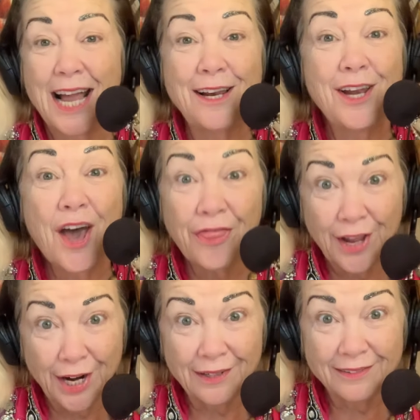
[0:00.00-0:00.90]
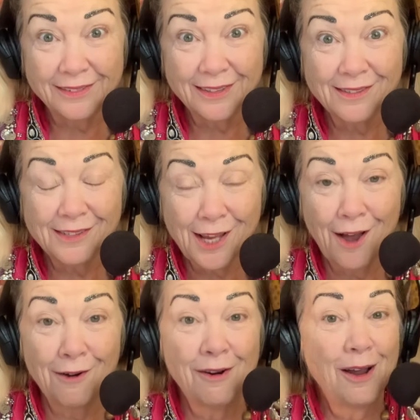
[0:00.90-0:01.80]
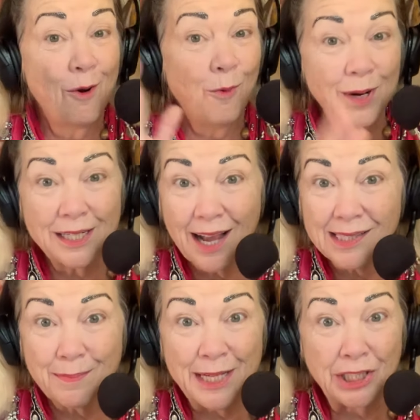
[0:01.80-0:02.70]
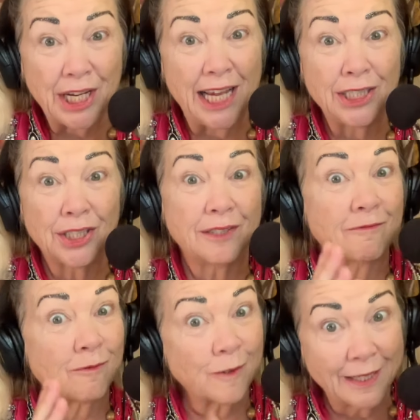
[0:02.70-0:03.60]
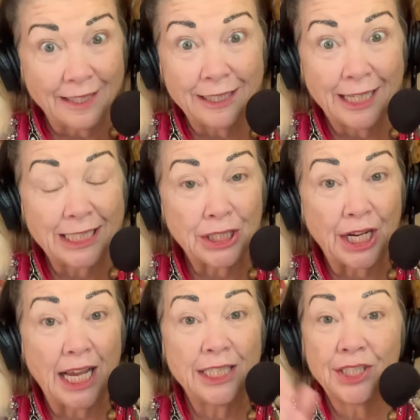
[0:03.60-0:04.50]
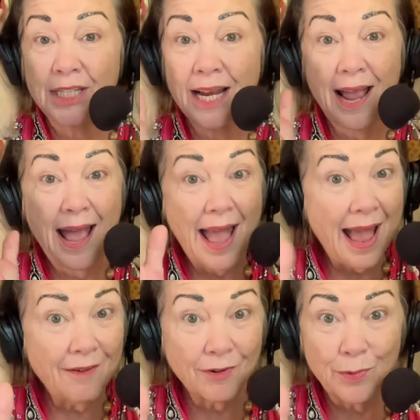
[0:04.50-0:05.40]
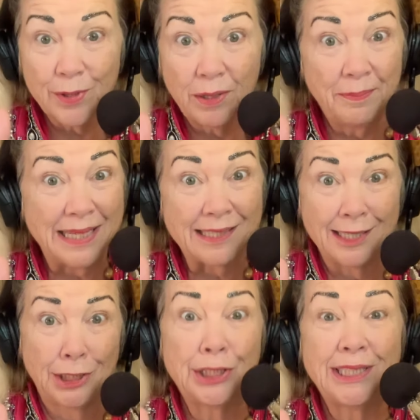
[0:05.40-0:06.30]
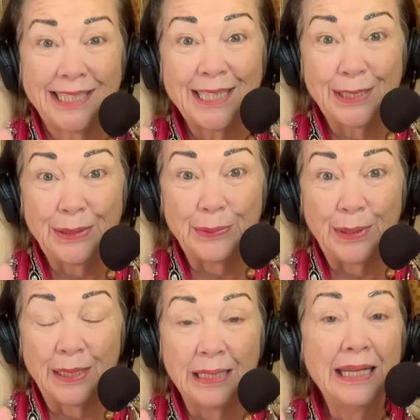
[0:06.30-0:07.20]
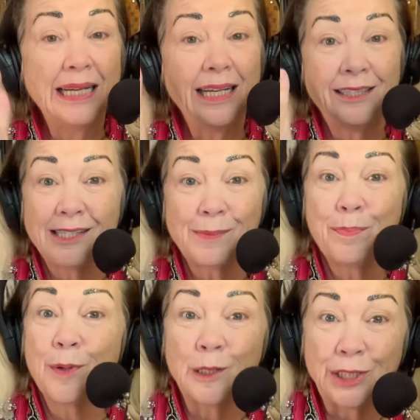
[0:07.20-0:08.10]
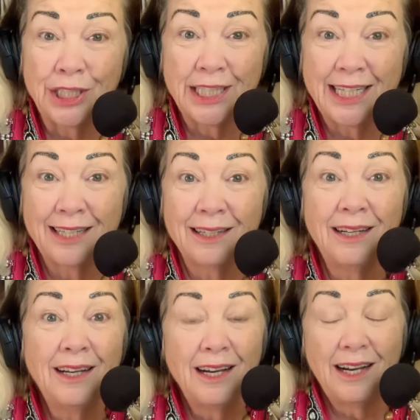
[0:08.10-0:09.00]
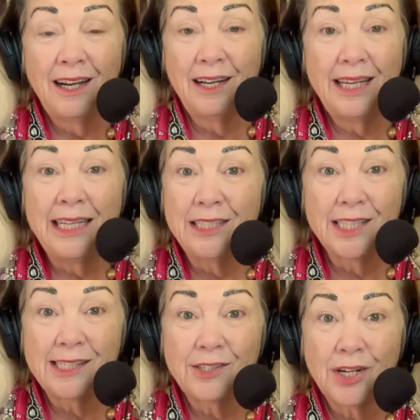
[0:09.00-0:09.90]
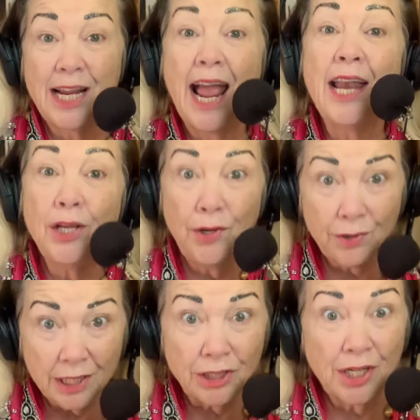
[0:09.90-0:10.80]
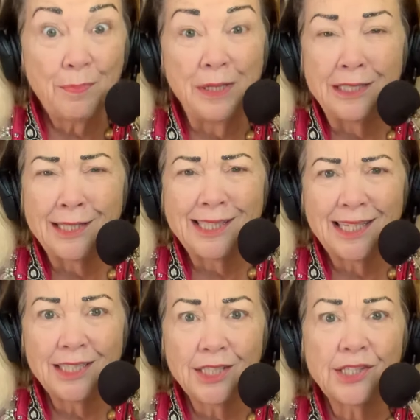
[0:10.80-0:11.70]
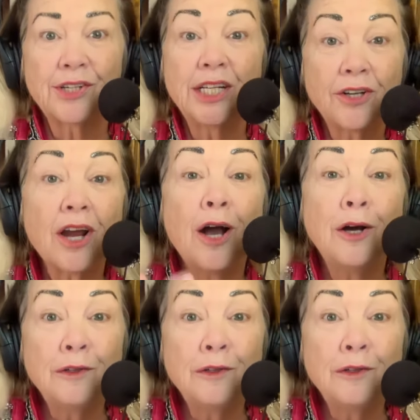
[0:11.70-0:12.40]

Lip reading: nothing. So went and got some education, really good education, have a real message to tell you all in this burgeoning industry. And you can jump into this industry in your own